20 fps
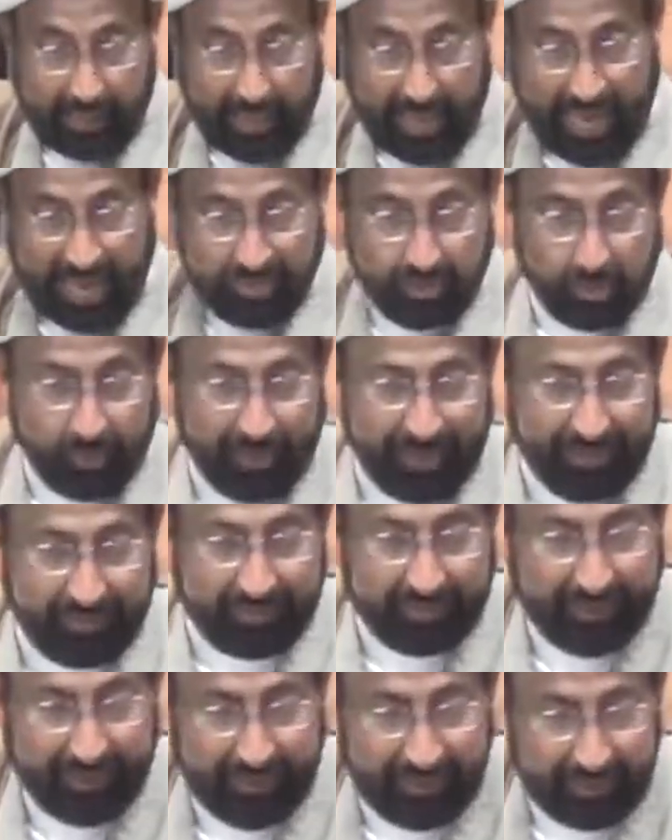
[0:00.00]
Also, one
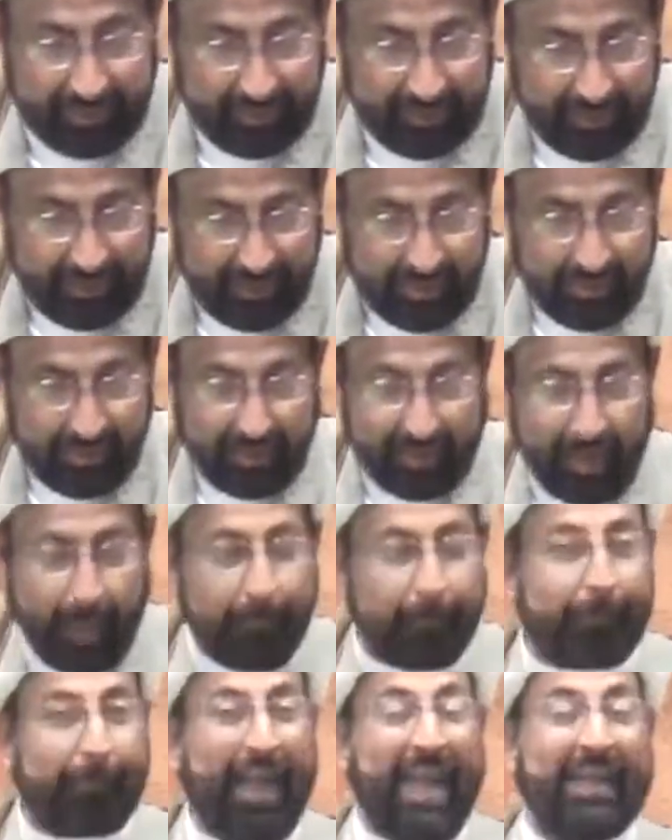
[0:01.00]
of the
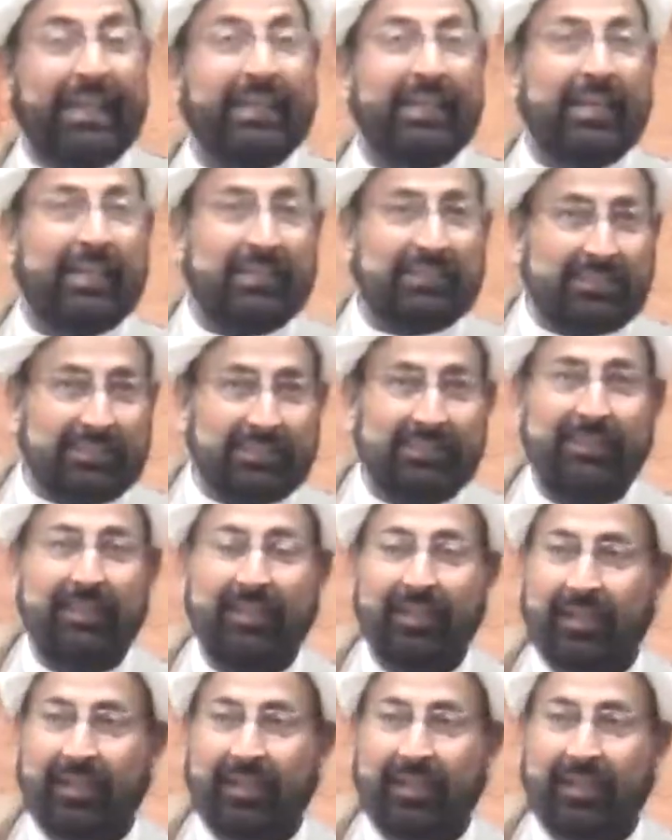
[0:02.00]
companions